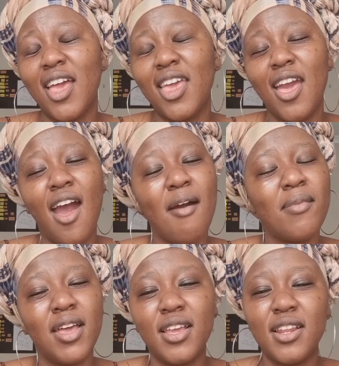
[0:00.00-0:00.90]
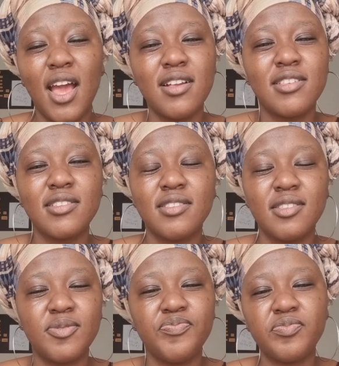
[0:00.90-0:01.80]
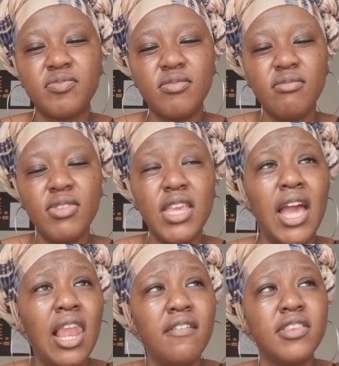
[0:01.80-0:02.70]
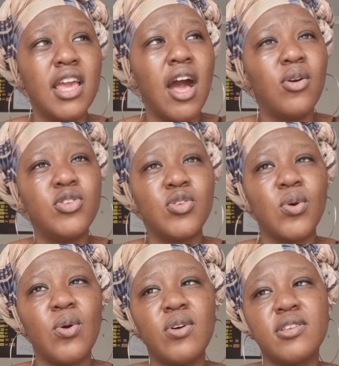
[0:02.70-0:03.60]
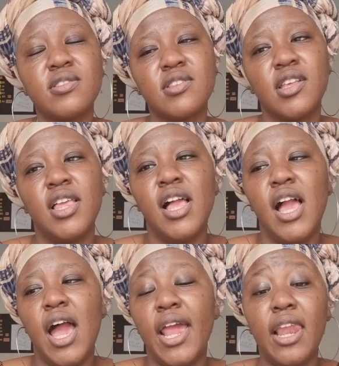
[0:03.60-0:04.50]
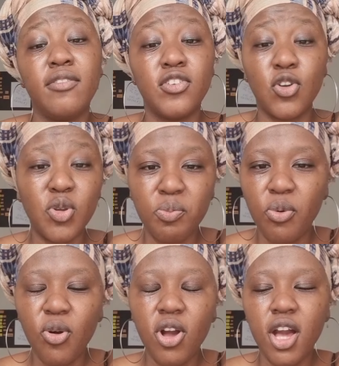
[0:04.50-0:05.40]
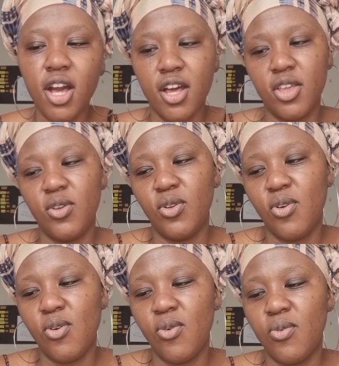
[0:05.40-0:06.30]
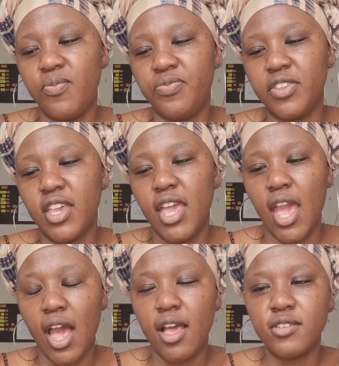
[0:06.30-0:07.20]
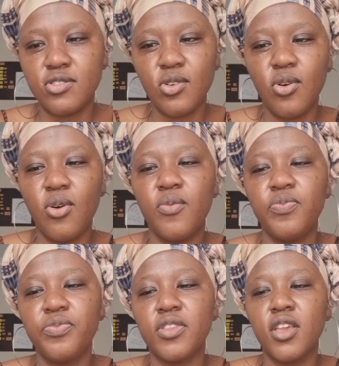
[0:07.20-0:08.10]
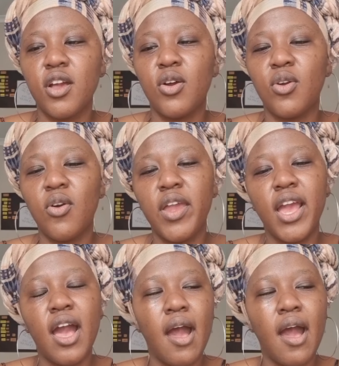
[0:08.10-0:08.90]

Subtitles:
Yeah, man. I love the outdoors. I loved a good book, you know. Yeah. So growing